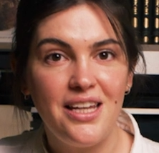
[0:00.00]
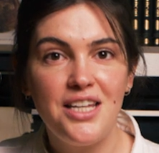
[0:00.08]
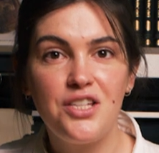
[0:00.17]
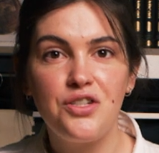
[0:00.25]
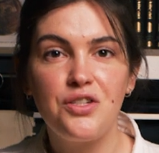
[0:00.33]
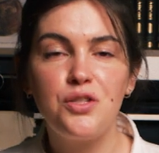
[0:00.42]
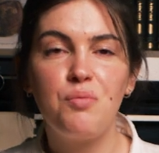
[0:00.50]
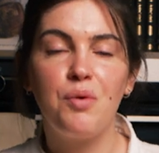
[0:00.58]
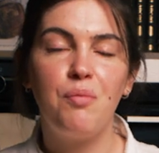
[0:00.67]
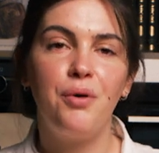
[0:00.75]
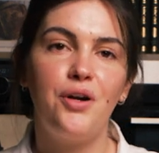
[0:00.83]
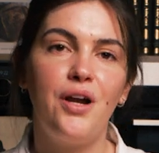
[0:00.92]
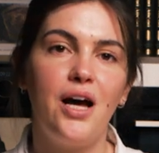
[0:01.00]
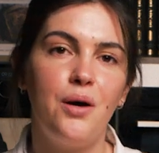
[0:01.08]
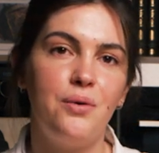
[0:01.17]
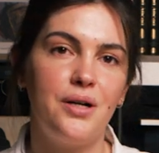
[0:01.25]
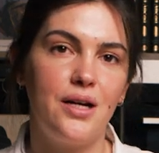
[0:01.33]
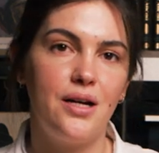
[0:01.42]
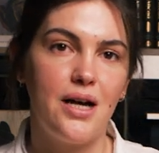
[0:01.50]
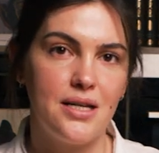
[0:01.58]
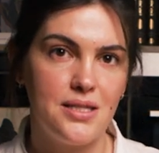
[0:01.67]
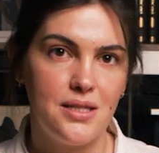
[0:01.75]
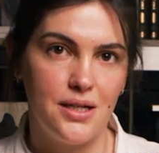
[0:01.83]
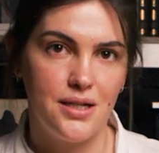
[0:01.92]
is just prepare our
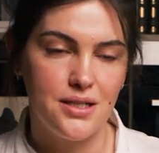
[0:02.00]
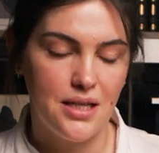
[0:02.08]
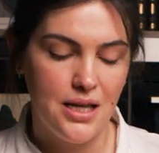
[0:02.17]
custard.